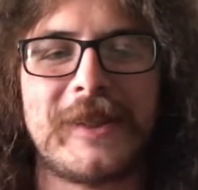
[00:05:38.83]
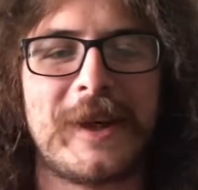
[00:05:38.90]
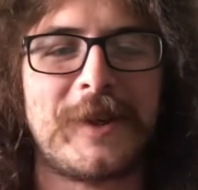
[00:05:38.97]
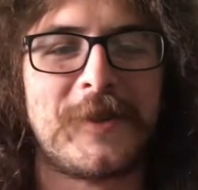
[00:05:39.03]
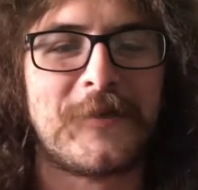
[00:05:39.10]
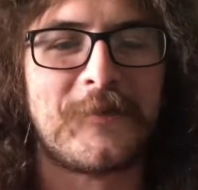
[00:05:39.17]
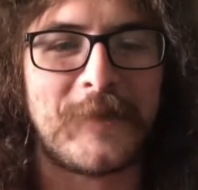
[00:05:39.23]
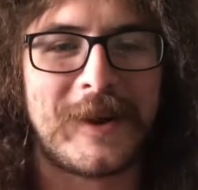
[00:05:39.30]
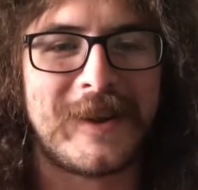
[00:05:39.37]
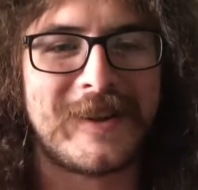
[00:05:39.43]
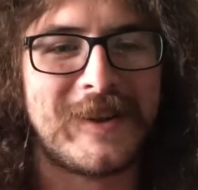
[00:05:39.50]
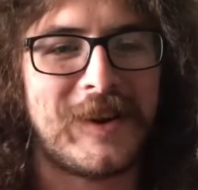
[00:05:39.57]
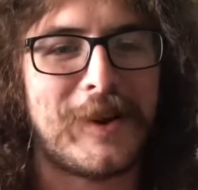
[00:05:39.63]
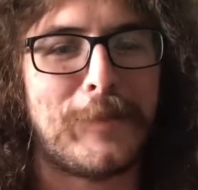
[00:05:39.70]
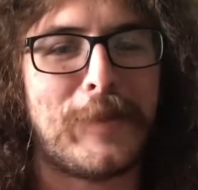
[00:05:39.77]
end of my
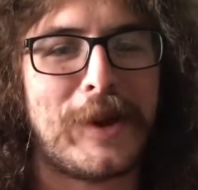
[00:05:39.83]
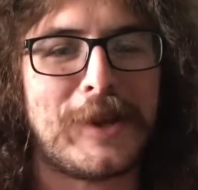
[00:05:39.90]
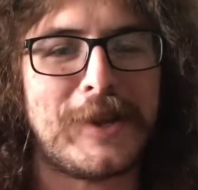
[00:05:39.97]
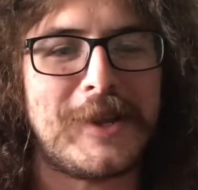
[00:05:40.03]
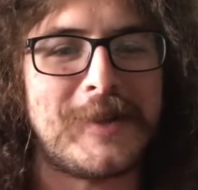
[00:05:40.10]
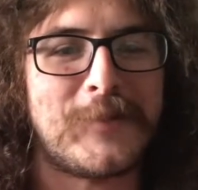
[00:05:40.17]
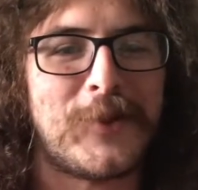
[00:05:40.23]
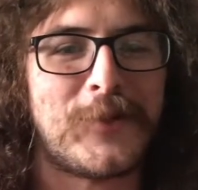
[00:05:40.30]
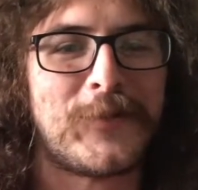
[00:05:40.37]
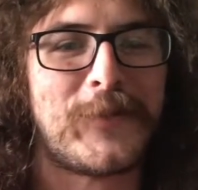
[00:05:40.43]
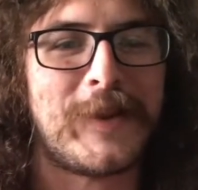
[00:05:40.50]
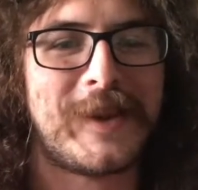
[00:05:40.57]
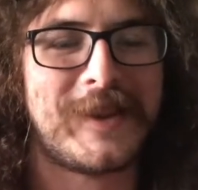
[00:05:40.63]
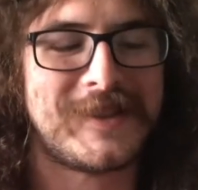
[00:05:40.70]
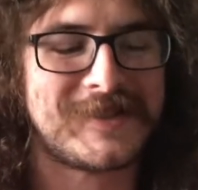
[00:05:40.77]
my emo
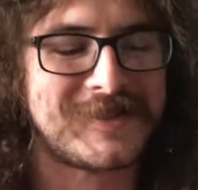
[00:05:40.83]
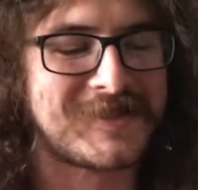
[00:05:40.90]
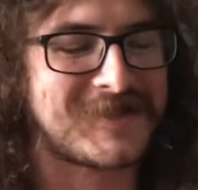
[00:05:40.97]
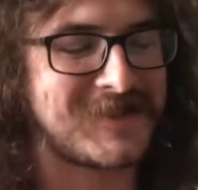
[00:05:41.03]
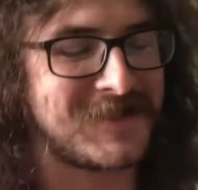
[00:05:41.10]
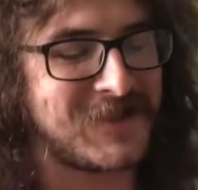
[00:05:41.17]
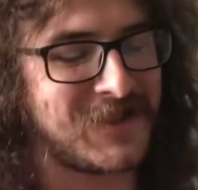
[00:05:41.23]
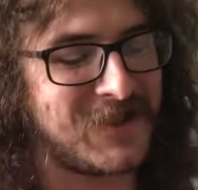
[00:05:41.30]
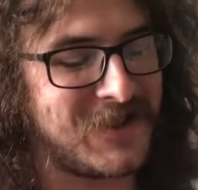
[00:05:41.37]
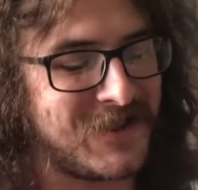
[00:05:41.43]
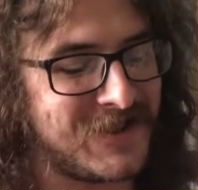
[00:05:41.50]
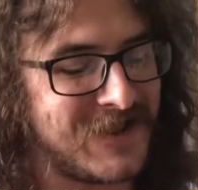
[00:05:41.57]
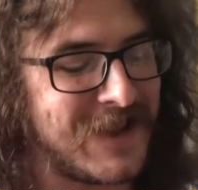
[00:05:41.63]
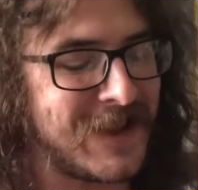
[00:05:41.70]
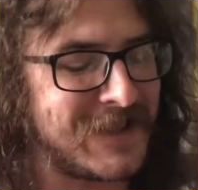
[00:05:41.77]
phase, you know.
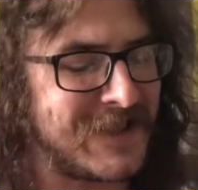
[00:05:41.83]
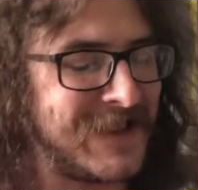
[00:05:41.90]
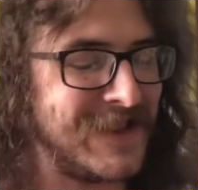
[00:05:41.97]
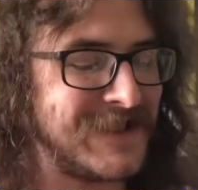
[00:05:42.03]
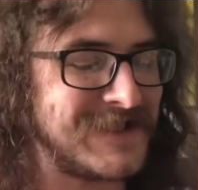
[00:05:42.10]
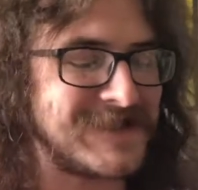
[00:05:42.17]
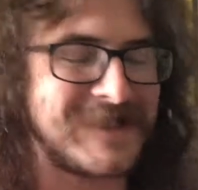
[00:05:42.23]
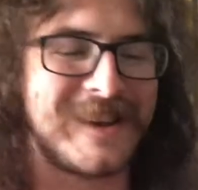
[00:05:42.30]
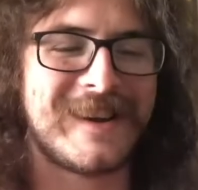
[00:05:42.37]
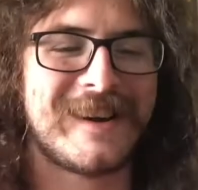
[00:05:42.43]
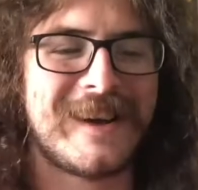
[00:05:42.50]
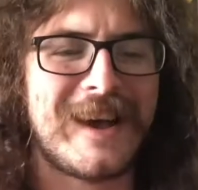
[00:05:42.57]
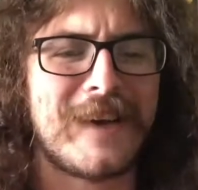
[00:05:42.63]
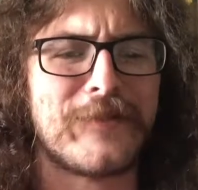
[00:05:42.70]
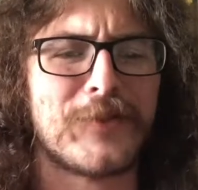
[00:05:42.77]
Not that it's
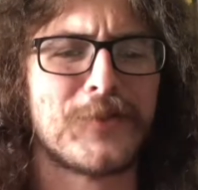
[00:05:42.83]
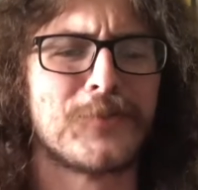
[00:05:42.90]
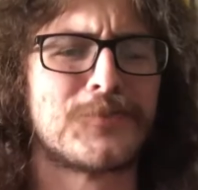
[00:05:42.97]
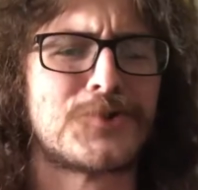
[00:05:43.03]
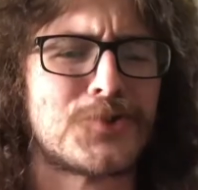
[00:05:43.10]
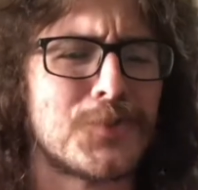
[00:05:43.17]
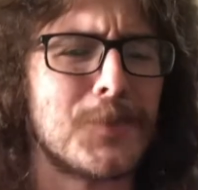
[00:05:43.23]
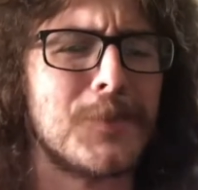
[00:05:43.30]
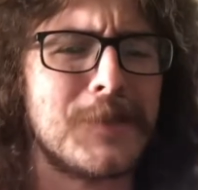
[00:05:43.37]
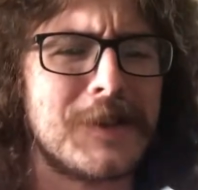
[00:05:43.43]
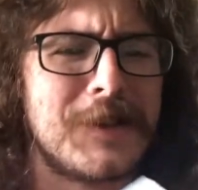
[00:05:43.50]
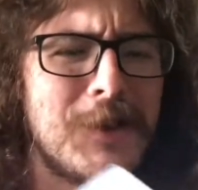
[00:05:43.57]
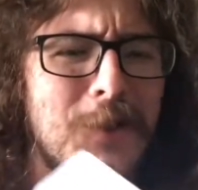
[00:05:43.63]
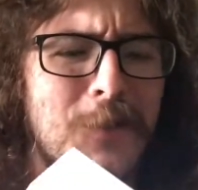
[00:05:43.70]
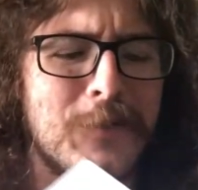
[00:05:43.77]
ever
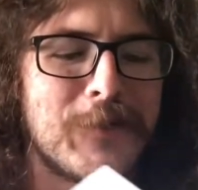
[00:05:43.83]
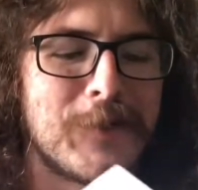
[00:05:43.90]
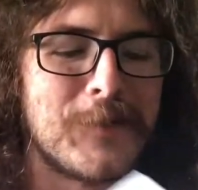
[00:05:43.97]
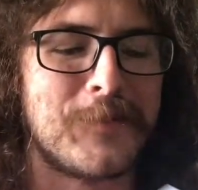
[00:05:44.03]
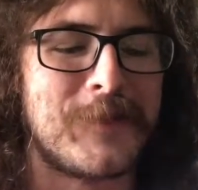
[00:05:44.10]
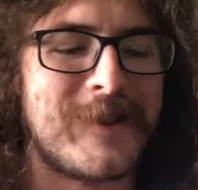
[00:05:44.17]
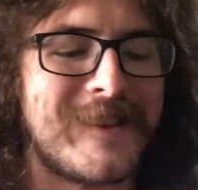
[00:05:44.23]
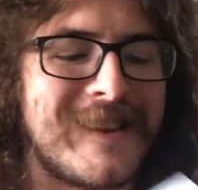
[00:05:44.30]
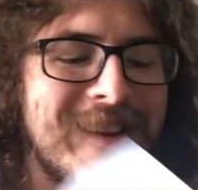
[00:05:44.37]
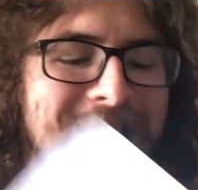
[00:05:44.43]
truly over, but